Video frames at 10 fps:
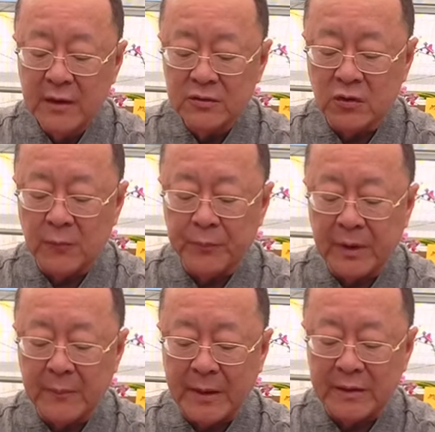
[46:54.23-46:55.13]
So
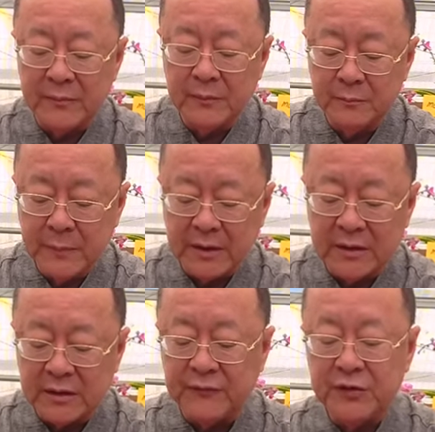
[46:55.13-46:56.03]
by making a
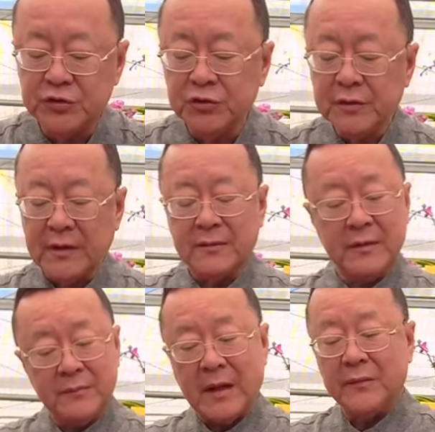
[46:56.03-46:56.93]
division,
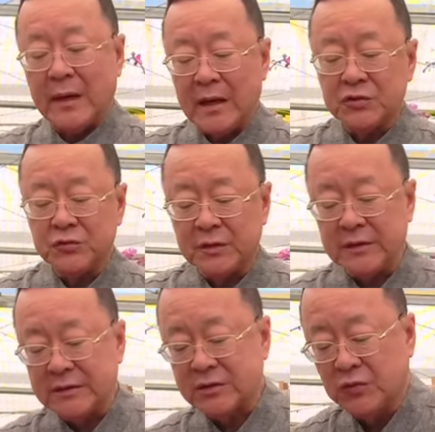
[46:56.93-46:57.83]
then my actually
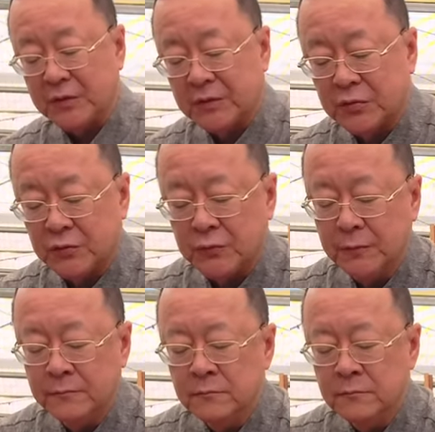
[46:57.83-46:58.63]
is going to